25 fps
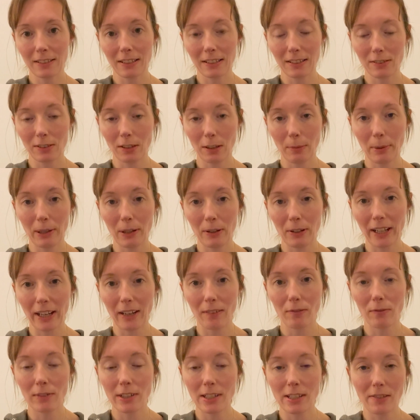It's not about
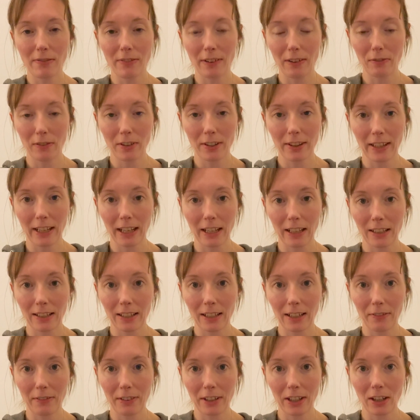getting rid of everything and
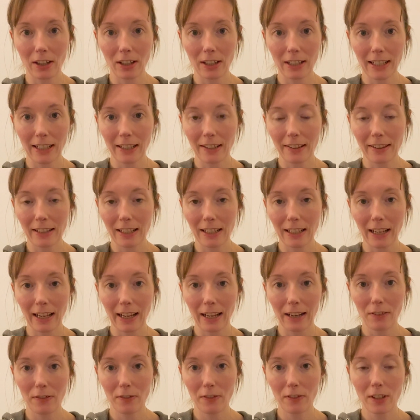having hardly anything
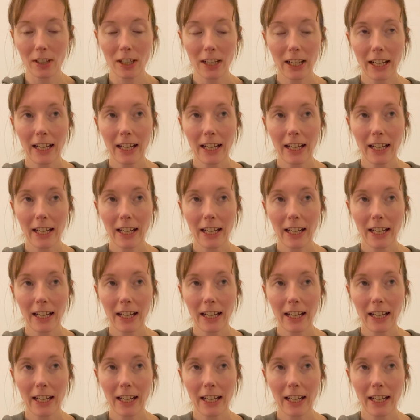left.